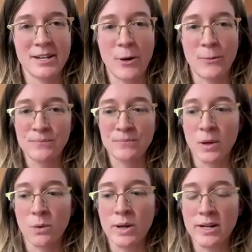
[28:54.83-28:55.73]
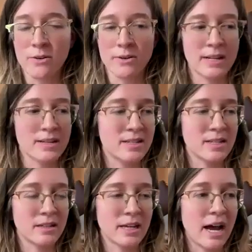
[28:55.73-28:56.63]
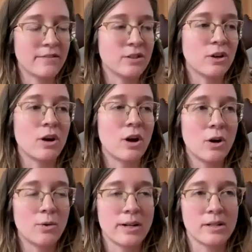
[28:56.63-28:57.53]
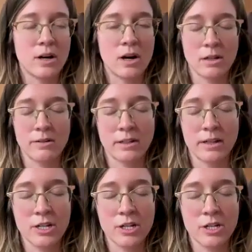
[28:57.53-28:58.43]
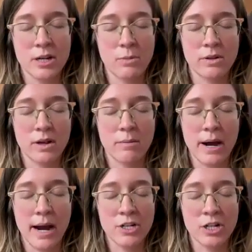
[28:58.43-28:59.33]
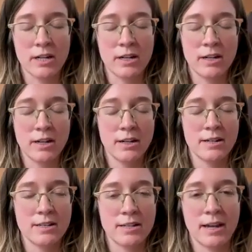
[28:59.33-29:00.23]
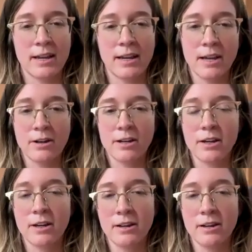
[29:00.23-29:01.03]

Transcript: So we don't necessarily have to go into all our relationship with compassion saying, Hirgi,